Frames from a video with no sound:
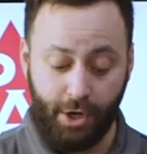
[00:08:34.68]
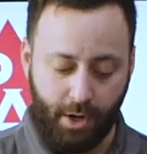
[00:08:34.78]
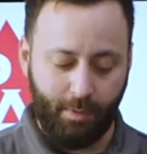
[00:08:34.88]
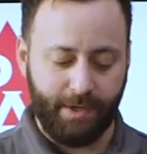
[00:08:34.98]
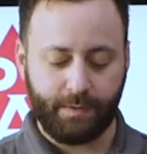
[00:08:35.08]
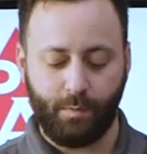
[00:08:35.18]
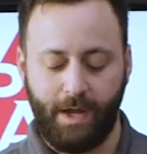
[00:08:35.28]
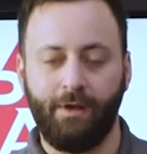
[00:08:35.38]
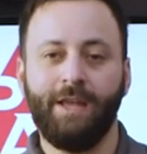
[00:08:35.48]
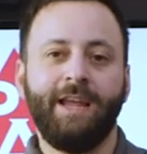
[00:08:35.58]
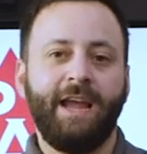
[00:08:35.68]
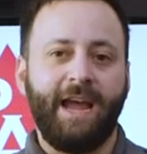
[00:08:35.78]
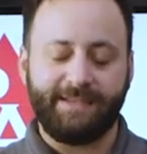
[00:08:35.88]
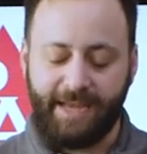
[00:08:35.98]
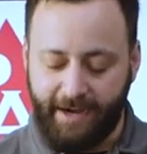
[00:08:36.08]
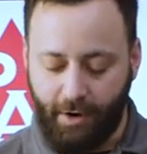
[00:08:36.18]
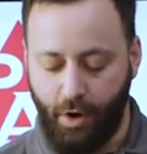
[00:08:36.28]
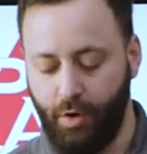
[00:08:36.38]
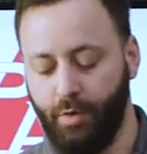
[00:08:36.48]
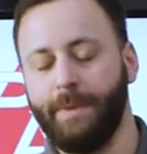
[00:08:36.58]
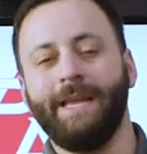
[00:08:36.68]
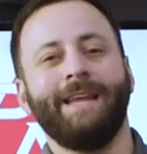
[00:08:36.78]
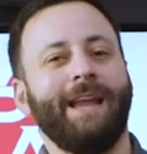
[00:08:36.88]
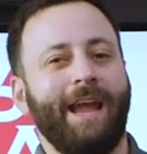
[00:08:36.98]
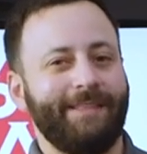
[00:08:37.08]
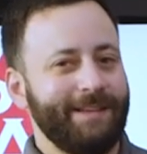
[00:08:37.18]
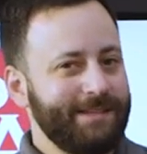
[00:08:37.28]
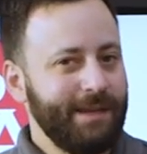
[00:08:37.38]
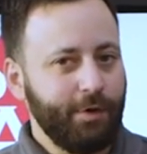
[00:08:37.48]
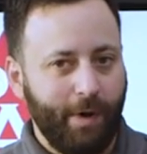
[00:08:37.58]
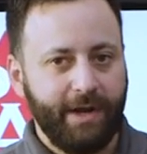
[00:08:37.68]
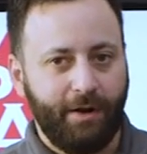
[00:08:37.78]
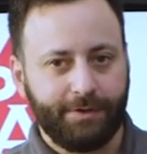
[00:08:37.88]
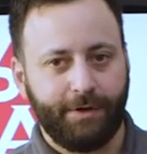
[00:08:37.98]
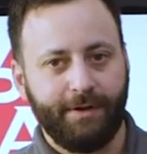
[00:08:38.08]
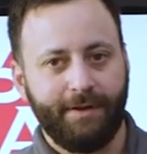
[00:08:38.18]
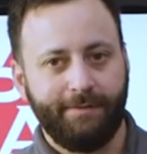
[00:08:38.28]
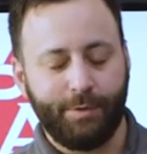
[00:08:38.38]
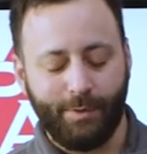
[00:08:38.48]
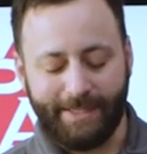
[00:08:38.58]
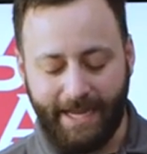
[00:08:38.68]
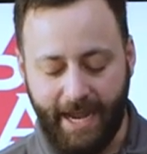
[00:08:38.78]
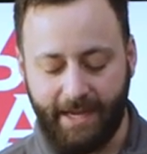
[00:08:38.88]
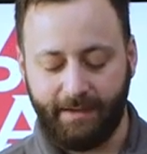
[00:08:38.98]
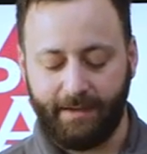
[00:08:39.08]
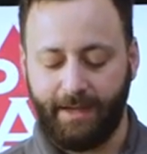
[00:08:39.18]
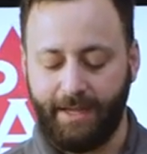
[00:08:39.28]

go as well as at home. And this is a great alternative to a tank.